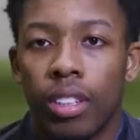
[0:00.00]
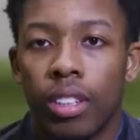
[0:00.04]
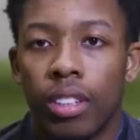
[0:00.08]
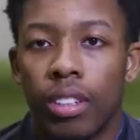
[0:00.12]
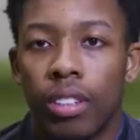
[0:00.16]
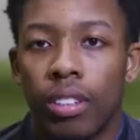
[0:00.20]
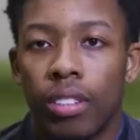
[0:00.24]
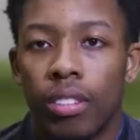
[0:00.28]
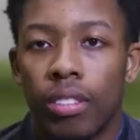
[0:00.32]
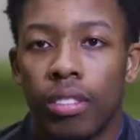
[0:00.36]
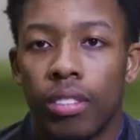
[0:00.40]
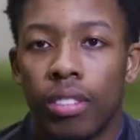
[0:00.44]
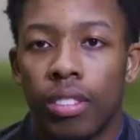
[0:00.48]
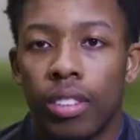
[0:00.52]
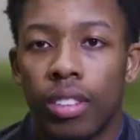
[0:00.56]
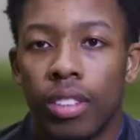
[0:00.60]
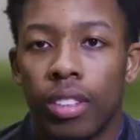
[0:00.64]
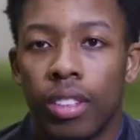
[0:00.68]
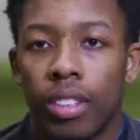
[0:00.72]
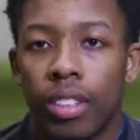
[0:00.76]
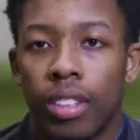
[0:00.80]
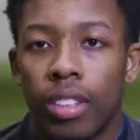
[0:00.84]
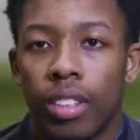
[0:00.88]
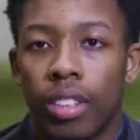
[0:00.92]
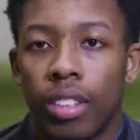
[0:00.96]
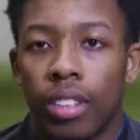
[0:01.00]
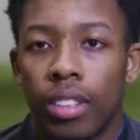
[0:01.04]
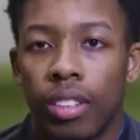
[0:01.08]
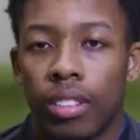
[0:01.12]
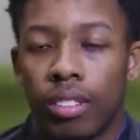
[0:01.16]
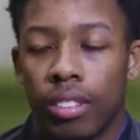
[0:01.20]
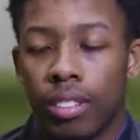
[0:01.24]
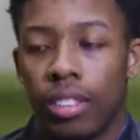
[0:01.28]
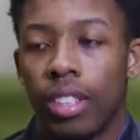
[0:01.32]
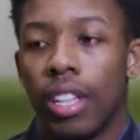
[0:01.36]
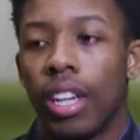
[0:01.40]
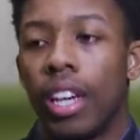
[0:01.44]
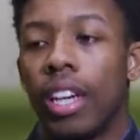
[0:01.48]
regular first team football.
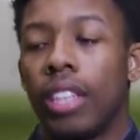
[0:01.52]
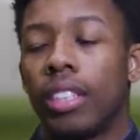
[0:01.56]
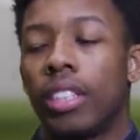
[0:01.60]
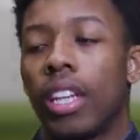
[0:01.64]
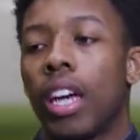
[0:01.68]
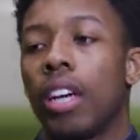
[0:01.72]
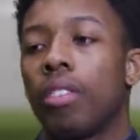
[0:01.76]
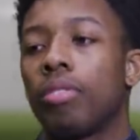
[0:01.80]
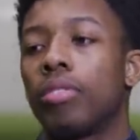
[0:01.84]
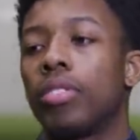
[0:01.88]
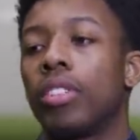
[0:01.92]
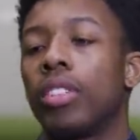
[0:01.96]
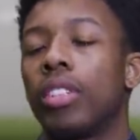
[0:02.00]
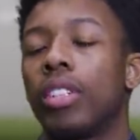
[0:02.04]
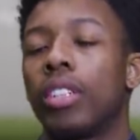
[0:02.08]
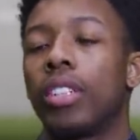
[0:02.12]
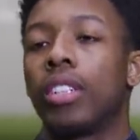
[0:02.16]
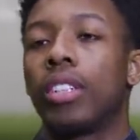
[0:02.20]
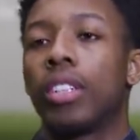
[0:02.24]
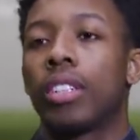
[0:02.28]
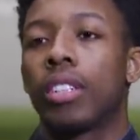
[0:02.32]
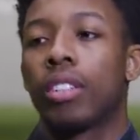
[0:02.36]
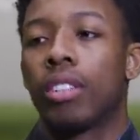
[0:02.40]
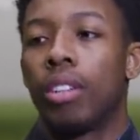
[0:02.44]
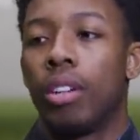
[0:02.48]
Yeah, definitely.